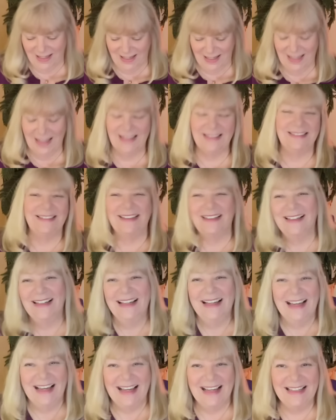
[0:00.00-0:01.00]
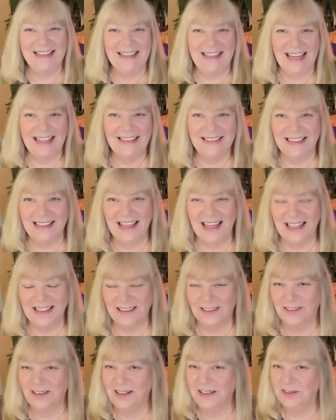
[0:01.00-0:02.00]
at a
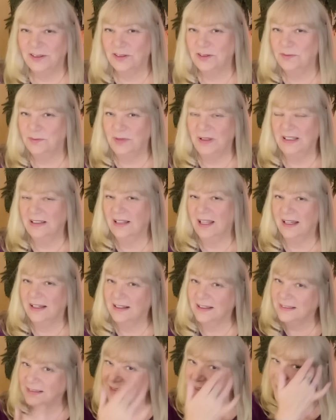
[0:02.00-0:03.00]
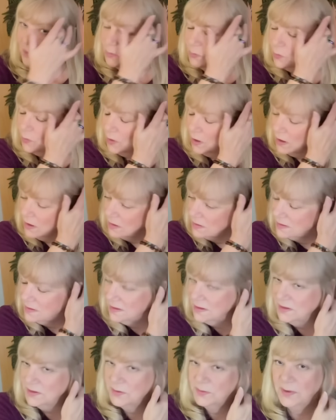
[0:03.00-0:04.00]
get-together. It could be, like I said, a work
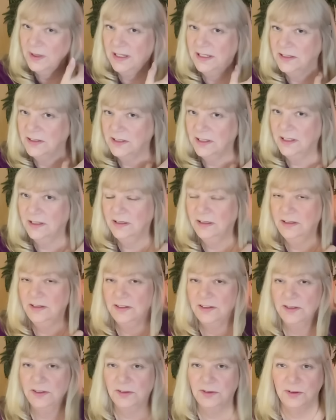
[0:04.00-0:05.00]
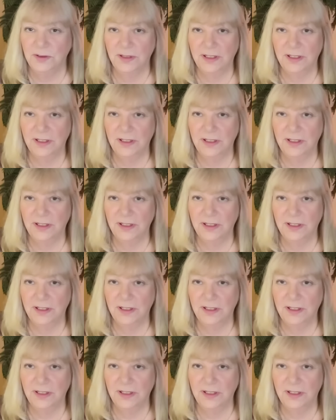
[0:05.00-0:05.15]
situation too.